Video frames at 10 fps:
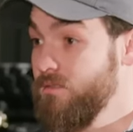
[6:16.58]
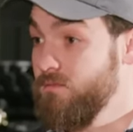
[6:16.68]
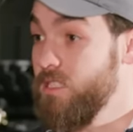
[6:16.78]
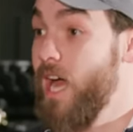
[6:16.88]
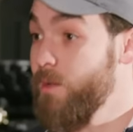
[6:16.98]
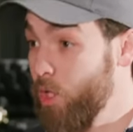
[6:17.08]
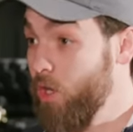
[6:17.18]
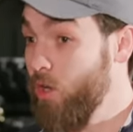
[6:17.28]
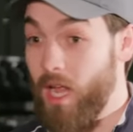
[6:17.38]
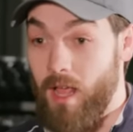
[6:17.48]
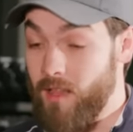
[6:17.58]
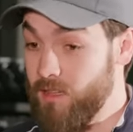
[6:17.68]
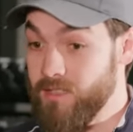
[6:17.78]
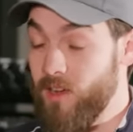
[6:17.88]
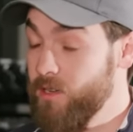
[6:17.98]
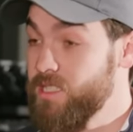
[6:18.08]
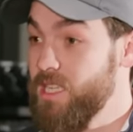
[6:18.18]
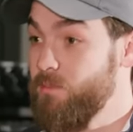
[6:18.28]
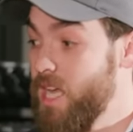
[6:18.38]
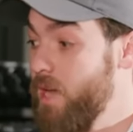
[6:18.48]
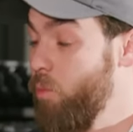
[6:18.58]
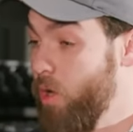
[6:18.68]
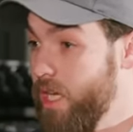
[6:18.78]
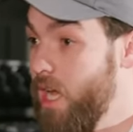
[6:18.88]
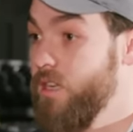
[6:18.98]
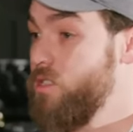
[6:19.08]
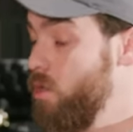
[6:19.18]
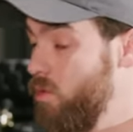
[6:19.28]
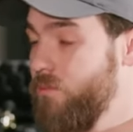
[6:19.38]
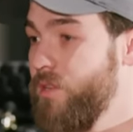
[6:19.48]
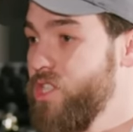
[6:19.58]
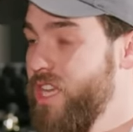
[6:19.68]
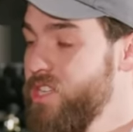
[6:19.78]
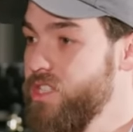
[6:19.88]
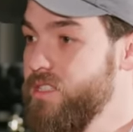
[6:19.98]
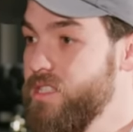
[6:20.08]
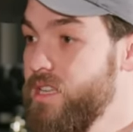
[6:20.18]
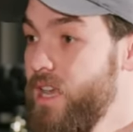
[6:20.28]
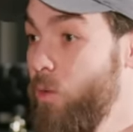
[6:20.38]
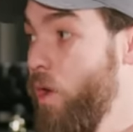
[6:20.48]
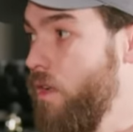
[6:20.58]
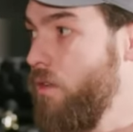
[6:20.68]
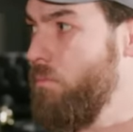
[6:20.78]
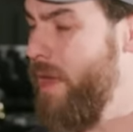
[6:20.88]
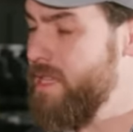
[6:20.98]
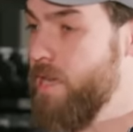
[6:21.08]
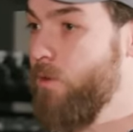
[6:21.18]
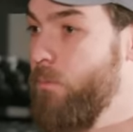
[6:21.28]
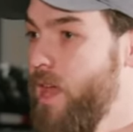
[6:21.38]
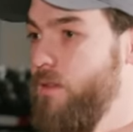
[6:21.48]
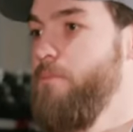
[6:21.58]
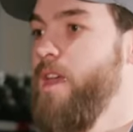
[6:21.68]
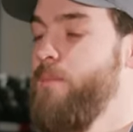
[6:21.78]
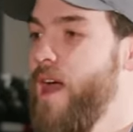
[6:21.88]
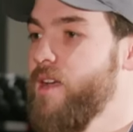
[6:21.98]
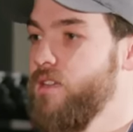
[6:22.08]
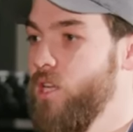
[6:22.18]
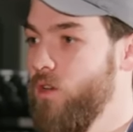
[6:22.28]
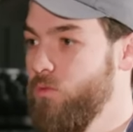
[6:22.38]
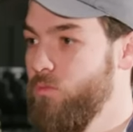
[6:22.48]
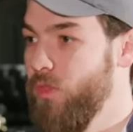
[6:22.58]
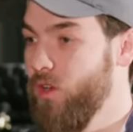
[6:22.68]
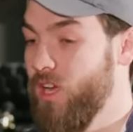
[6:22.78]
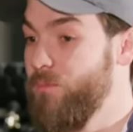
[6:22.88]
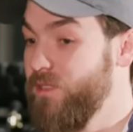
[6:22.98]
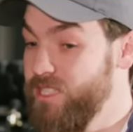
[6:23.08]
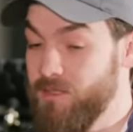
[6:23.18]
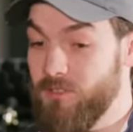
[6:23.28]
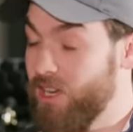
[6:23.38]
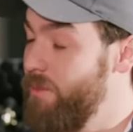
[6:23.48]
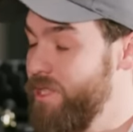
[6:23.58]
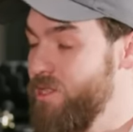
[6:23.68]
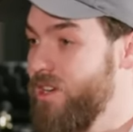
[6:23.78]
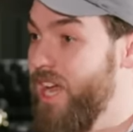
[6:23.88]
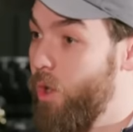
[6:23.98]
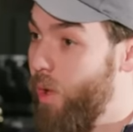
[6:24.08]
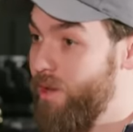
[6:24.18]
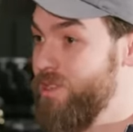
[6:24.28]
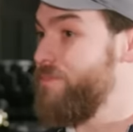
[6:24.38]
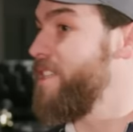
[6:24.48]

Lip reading: and Daimler, at the very same time working on internal combustion engines. And while Benz never met Maybach, you know, their companies all kind of wound up